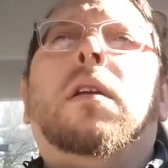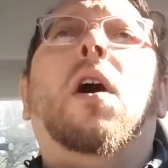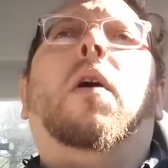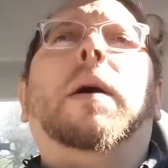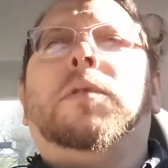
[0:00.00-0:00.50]

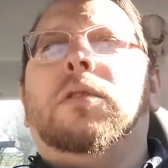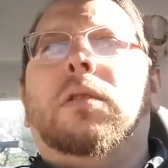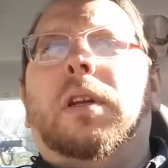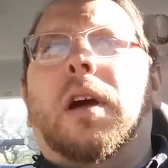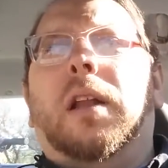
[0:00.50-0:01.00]
No,
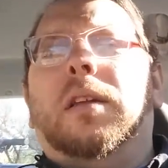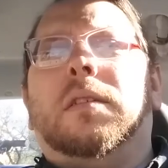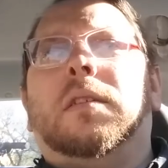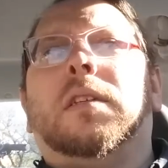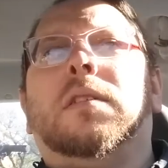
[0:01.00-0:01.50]
absolutely not.
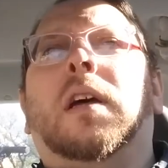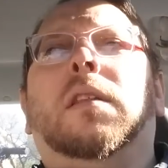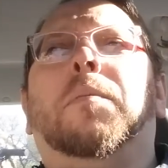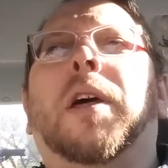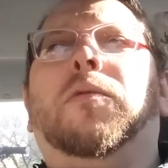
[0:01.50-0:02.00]
That's, that's
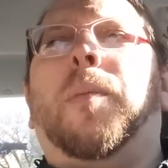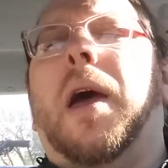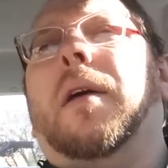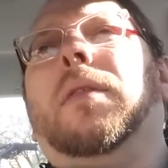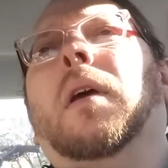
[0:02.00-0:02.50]
not the best path.